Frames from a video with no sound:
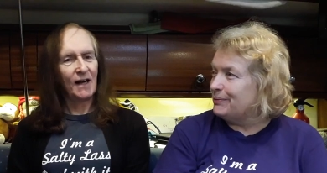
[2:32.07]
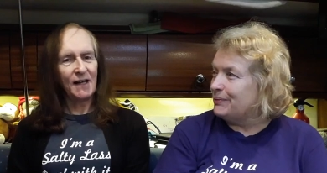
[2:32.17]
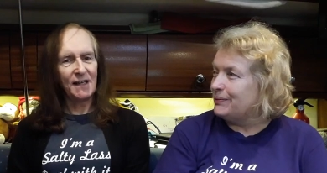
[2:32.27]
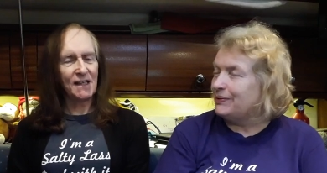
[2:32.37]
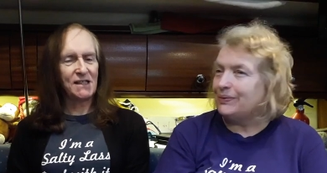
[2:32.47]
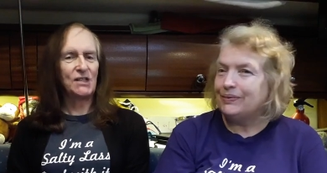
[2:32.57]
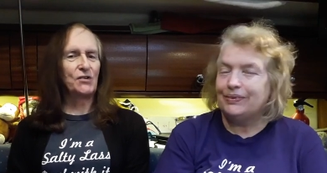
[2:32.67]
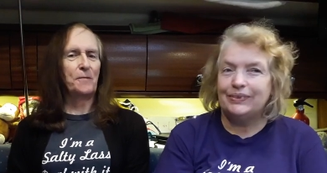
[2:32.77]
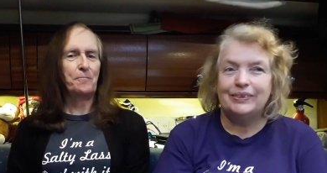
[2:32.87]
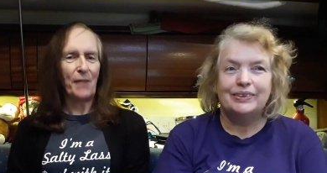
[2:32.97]
Speaker 1: I didn't actually
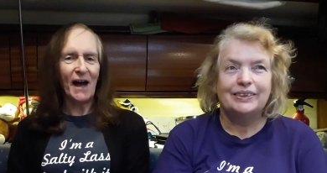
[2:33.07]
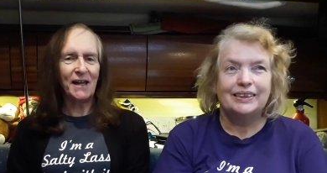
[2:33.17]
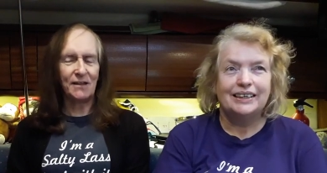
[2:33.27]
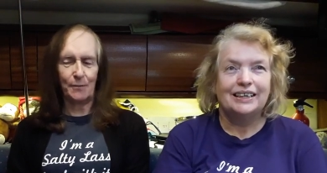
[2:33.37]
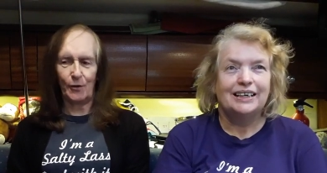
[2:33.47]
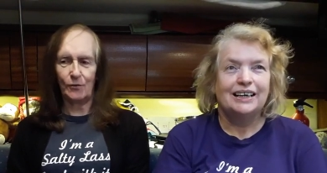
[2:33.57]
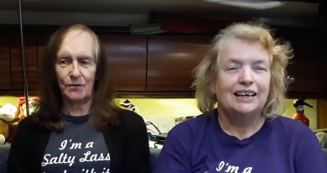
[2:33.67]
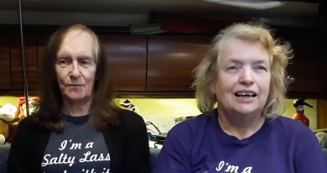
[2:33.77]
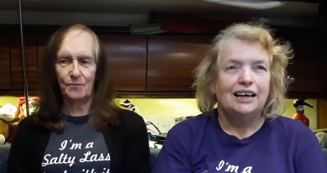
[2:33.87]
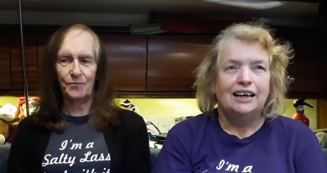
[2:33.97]
enjoy buying the
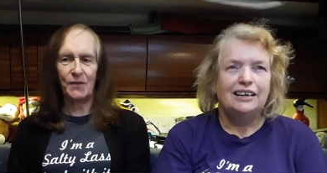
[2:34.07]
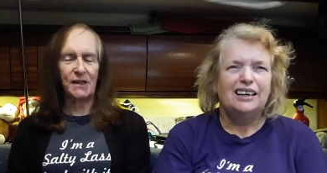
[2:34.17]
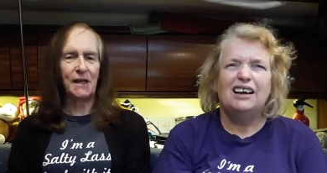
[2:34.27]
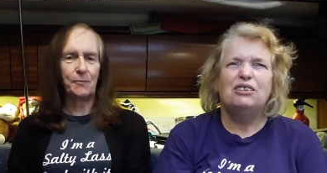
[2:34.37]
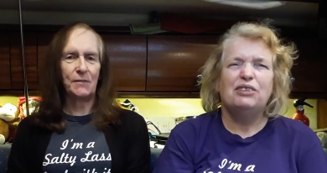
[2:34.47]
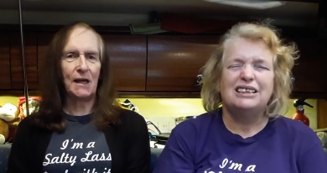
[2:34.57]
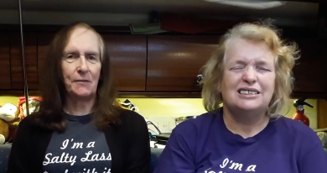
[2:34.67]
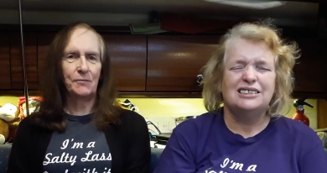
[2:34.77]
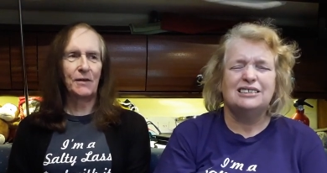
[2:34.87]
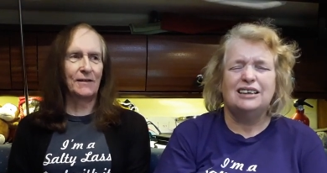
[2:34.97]
boat.
Speaker 2: The no, new, that's
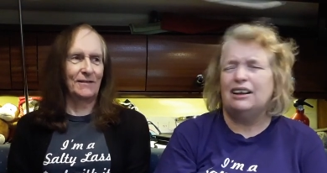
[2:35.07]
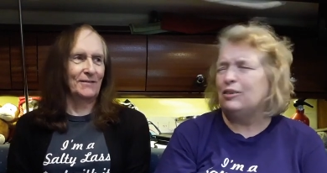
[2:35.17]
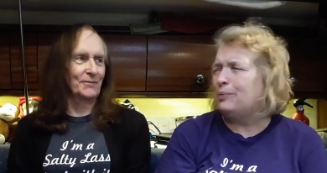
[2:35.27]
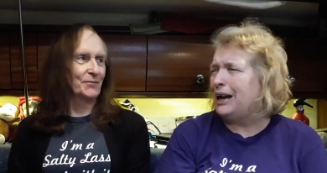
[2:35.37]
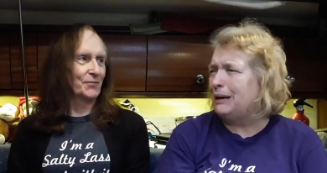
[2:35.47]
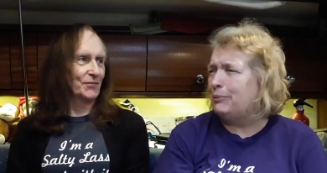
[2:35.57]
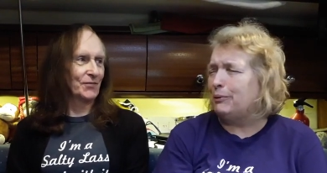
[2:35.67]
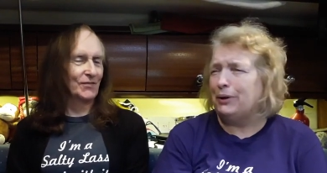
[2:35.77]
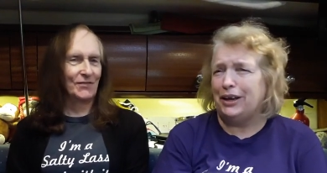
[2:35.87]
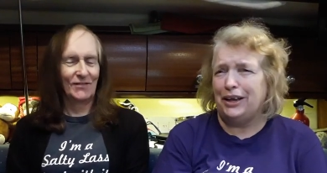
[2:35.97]
new... just a lot of
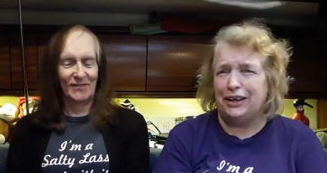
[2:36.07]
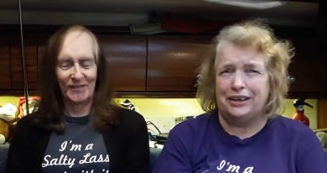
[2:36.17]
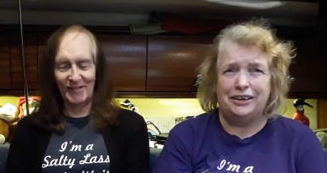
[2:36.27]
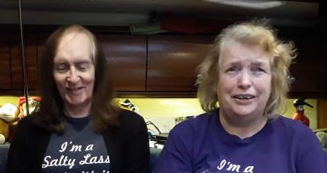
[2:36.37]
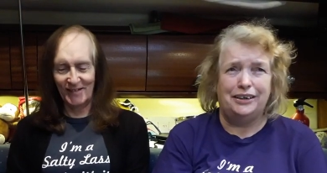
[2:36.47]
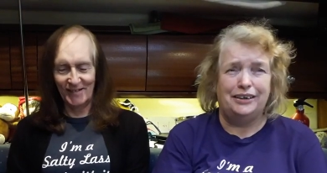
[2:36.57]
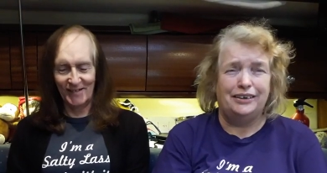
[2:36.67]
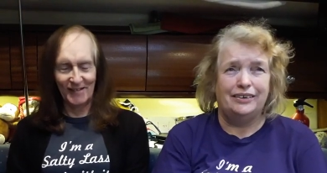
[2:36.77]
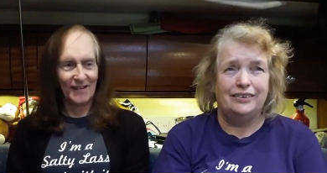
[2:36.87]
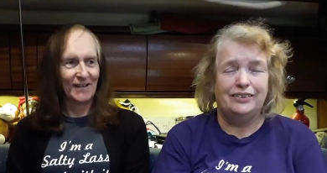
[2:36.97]
paperwork
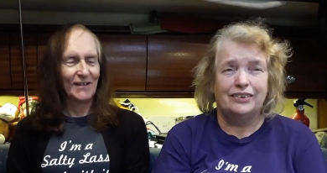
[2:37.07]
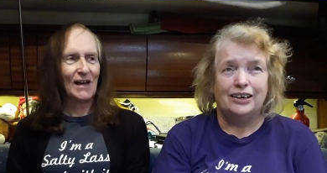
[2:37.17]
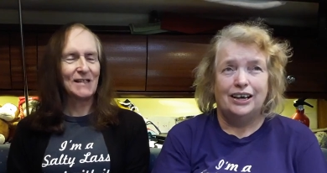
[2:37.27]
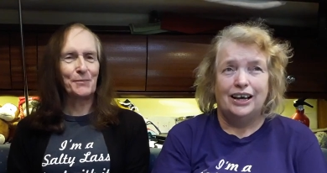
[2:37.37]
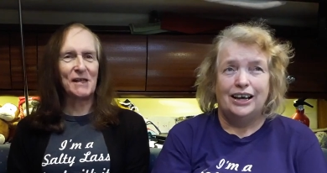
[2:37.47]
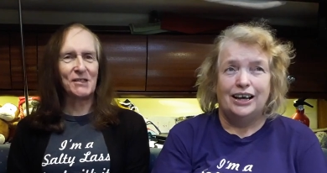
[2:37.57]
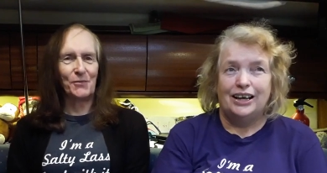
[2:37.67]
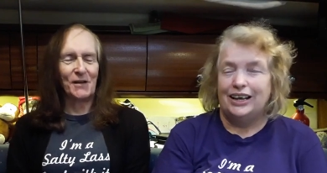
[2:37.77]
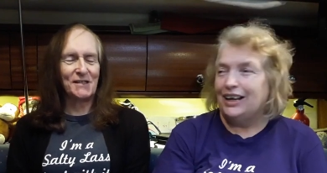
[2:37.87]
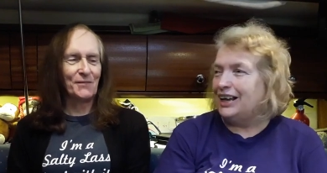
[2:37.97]
and...
Speaker 1: I spent so
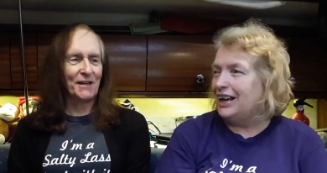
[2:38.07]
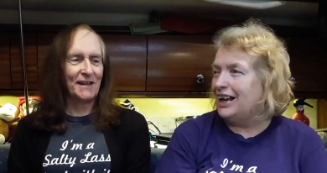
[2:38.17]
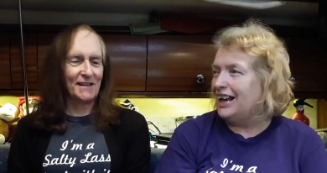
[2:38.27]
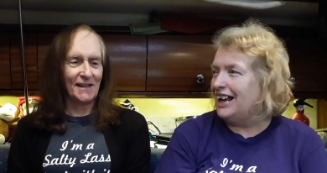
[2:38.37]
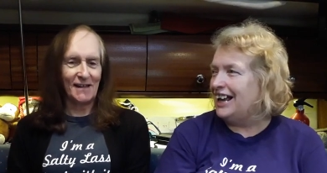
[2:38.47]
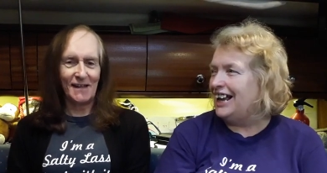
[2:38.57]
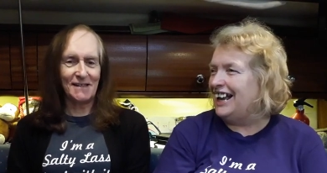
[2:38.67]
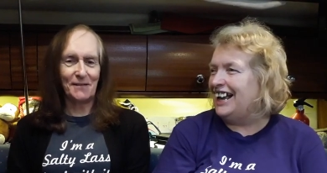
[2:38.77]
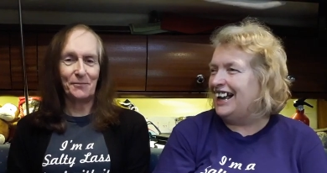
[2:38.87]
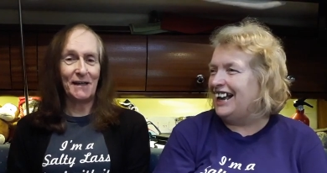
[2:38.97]
much money that it
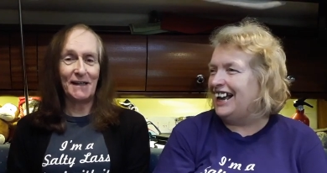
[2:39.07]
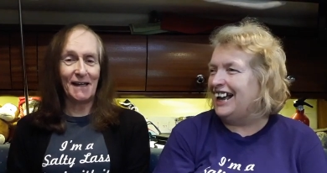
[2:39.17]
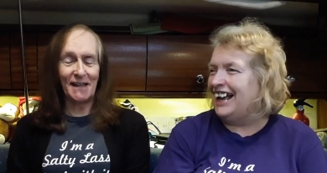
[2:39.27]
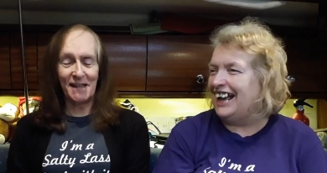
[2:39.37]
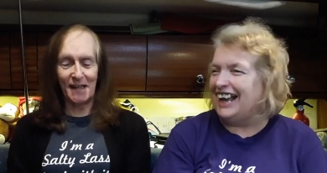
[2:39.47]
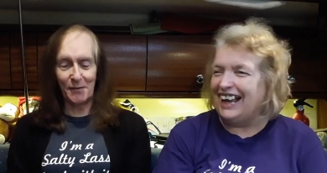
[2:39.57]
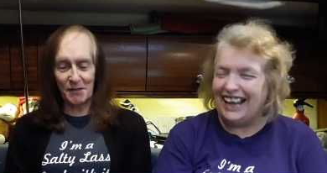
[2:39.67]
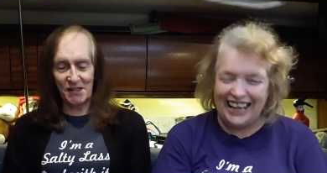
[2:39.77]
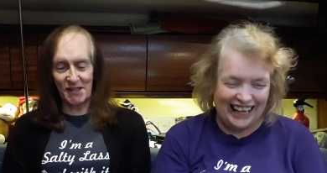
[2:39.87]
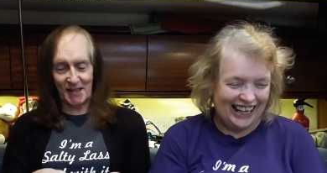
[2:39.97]
didn't mean anything. It
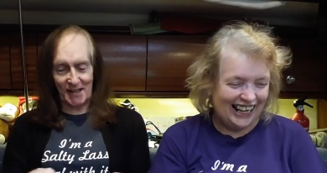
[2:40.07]
was just